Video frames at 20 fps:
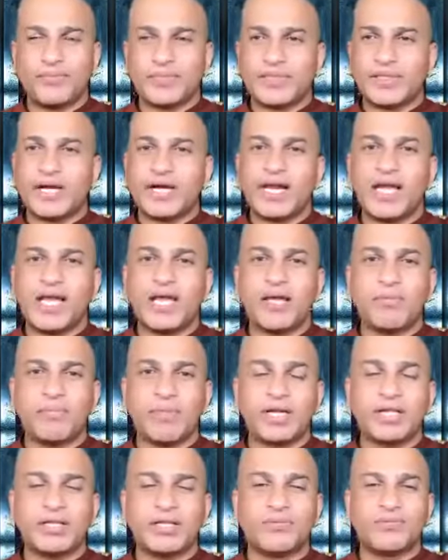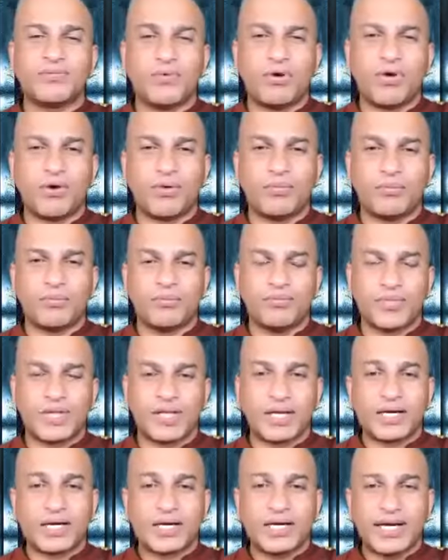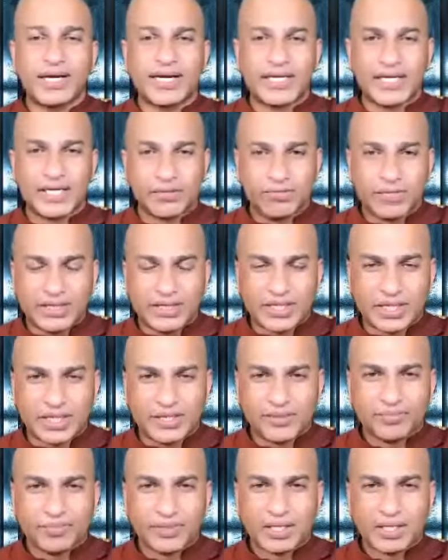the name and the form related with the,